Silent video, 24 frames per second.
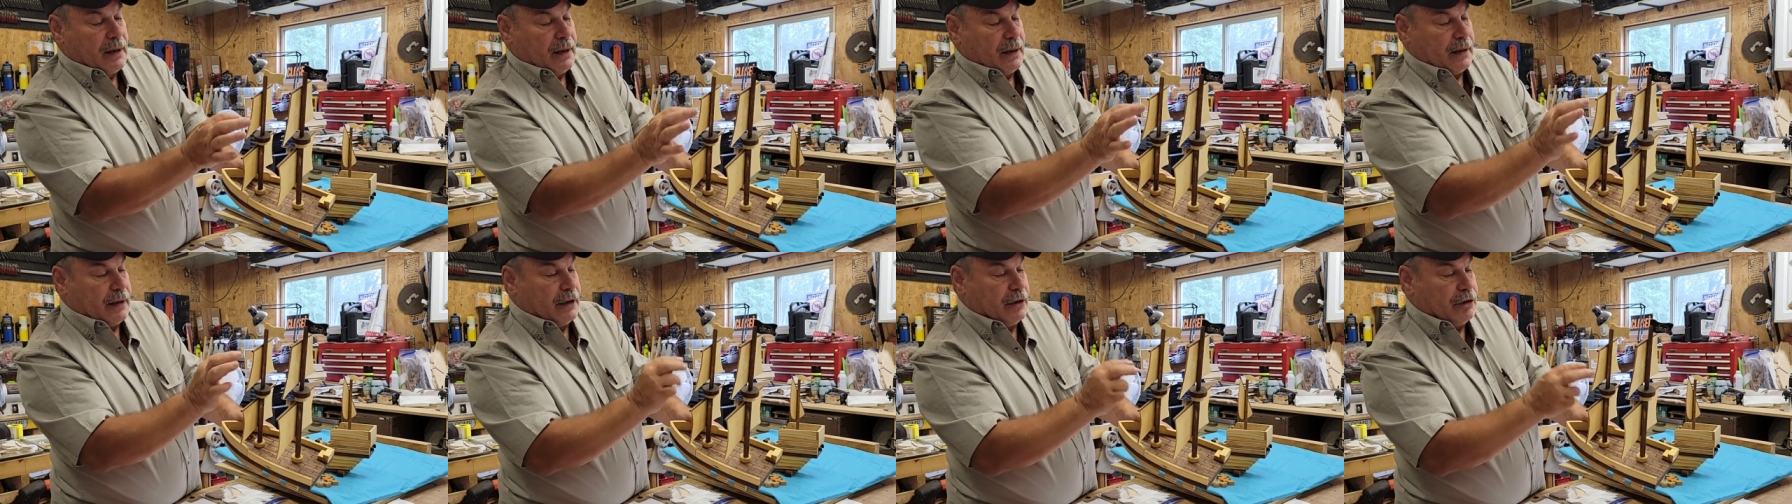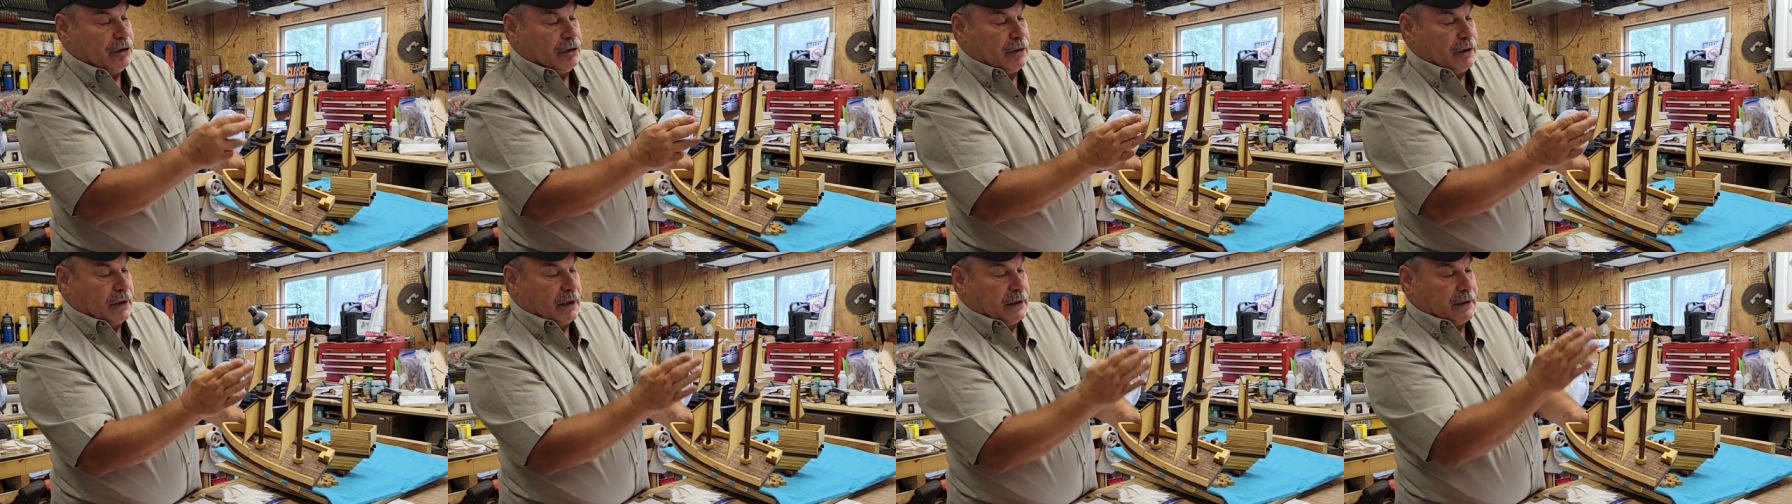And then
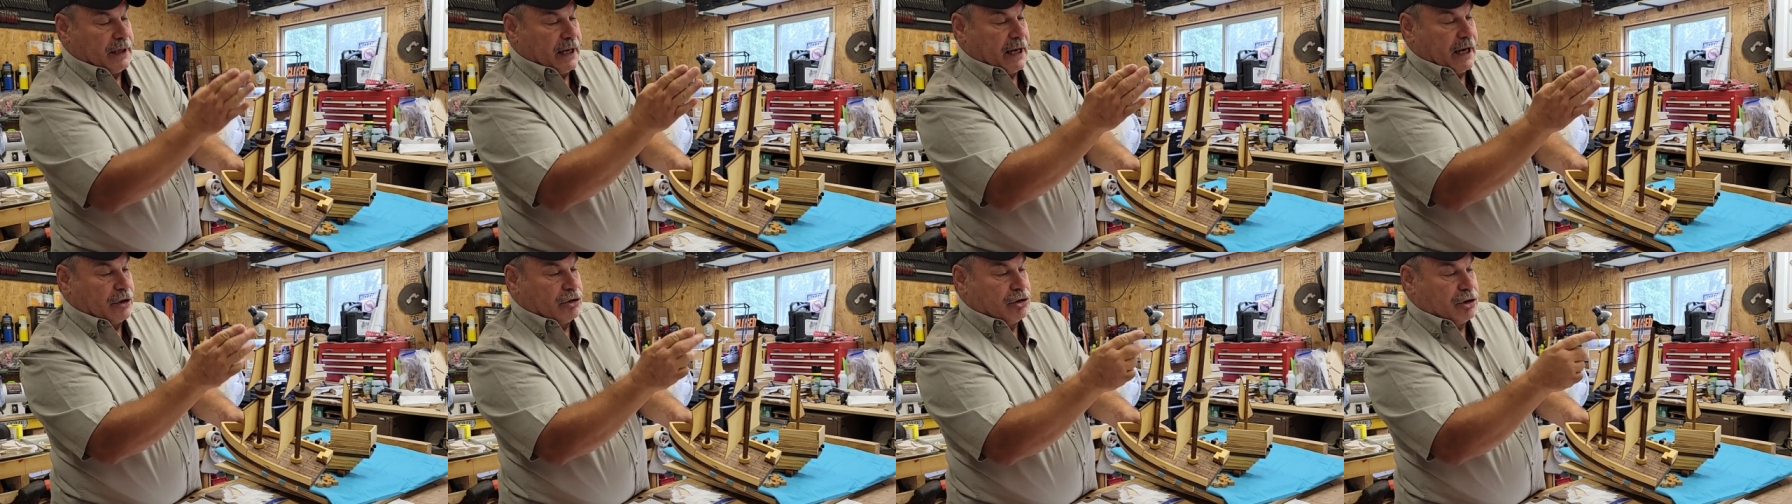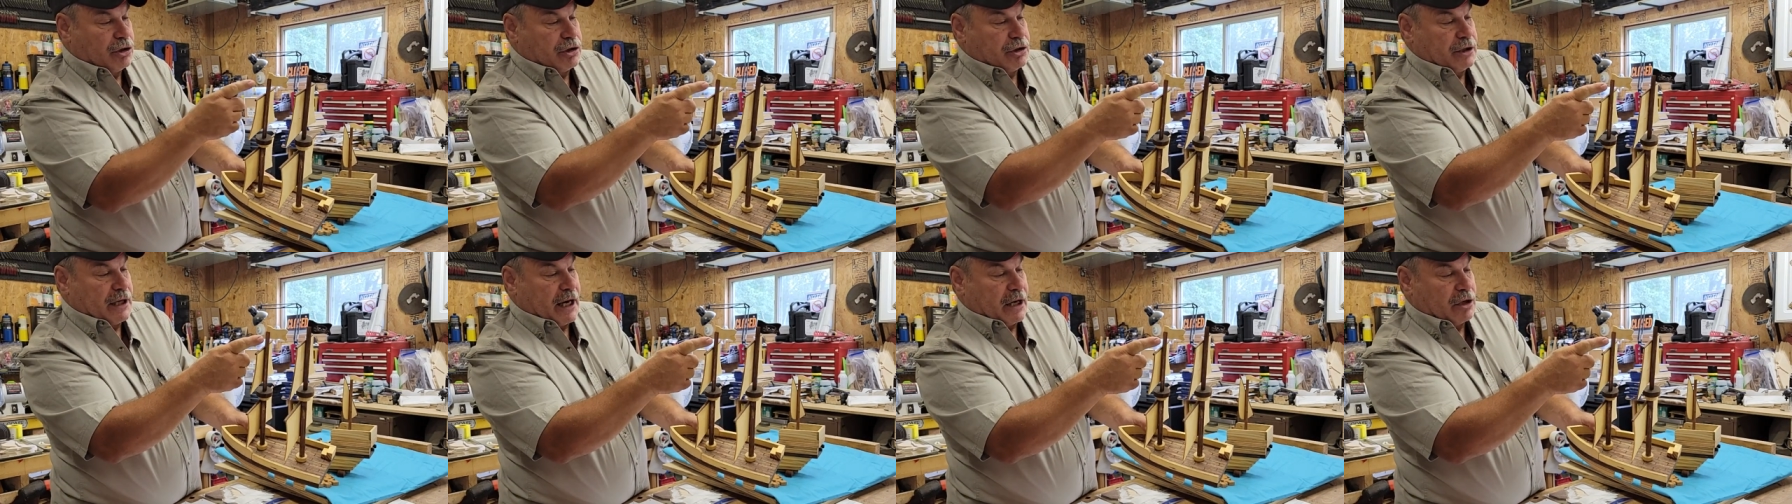you can attach,
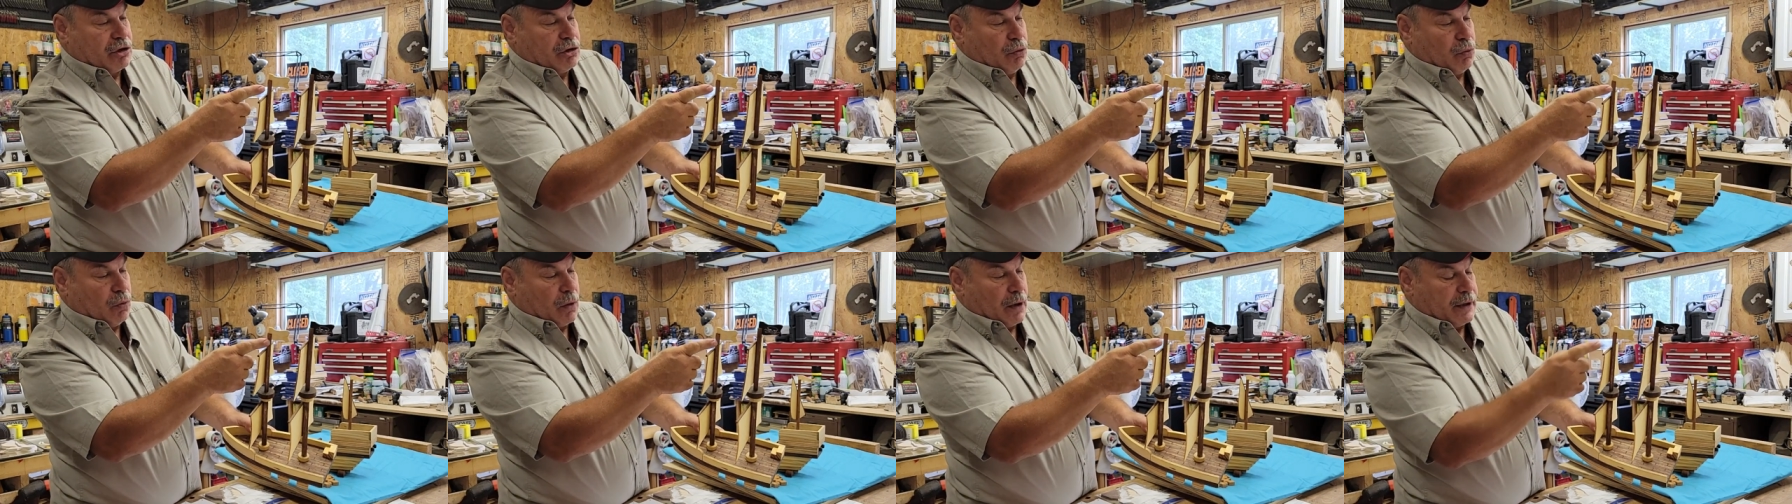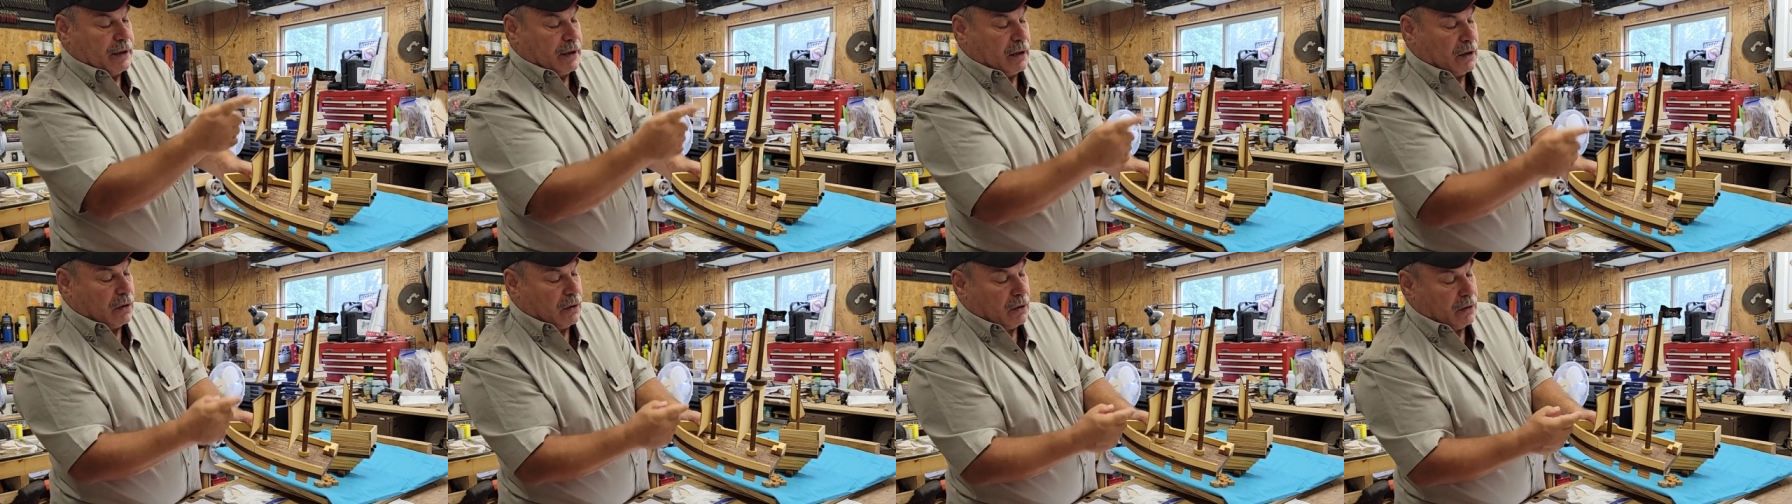this is actually one
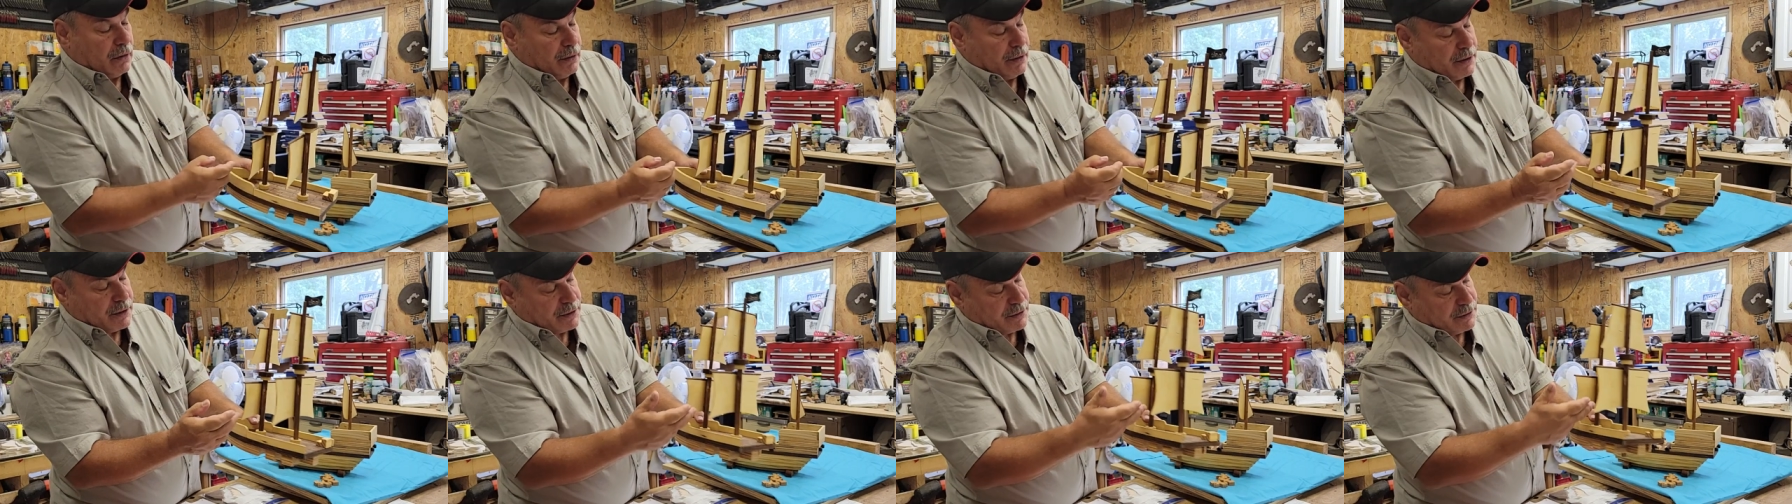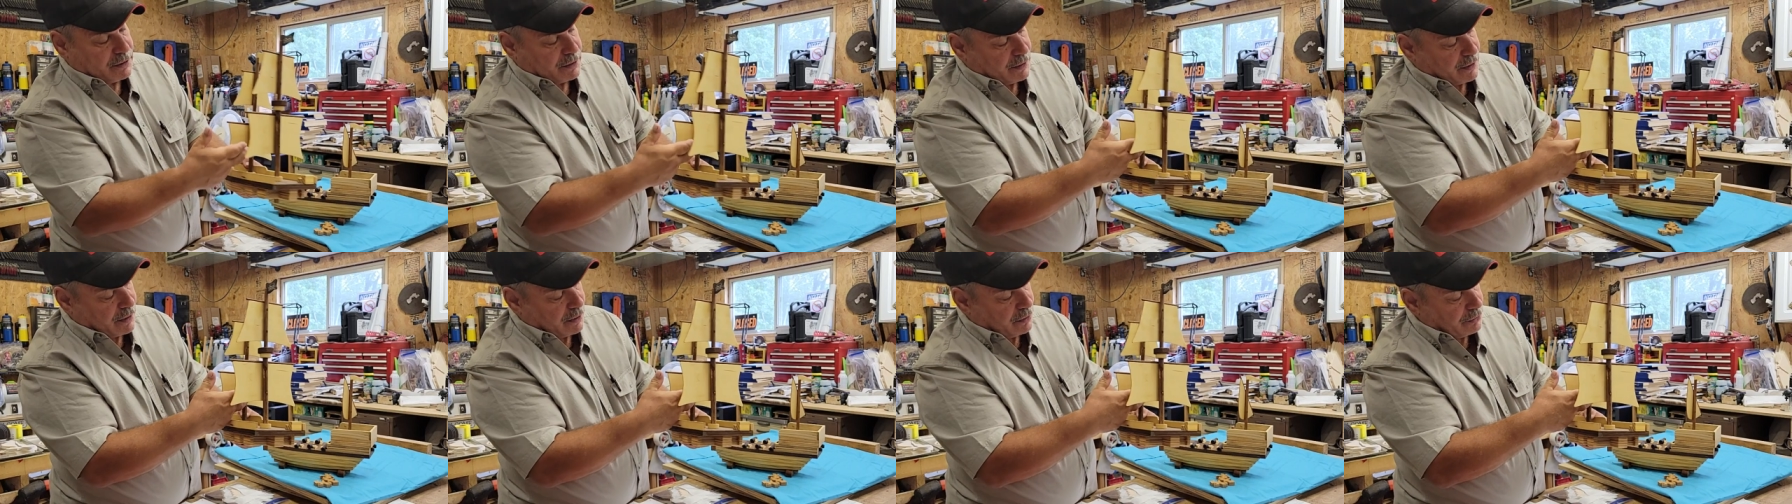dowel and this
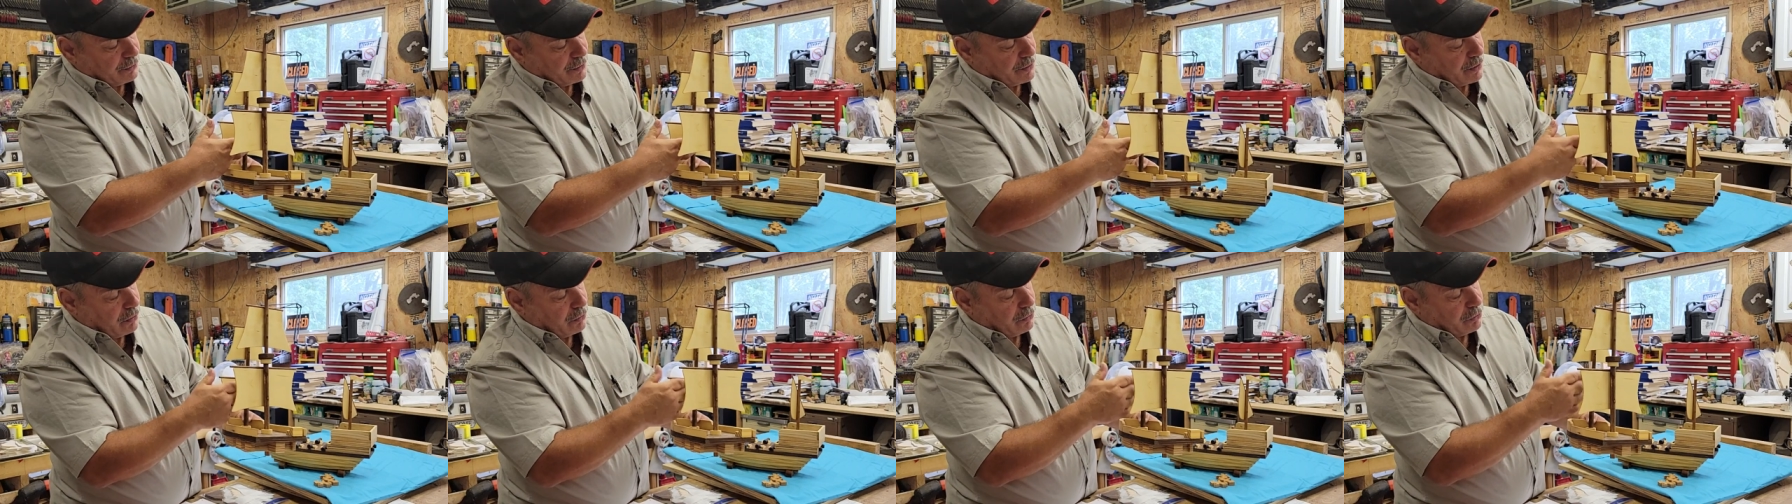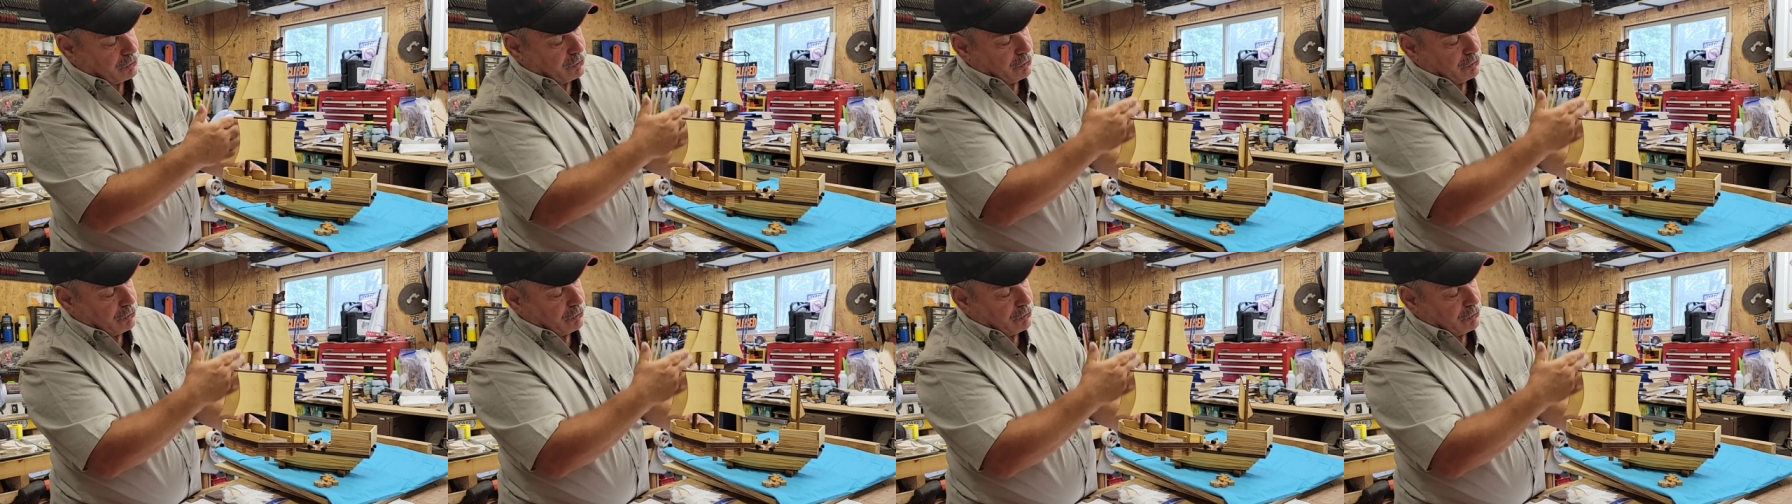is another dowel.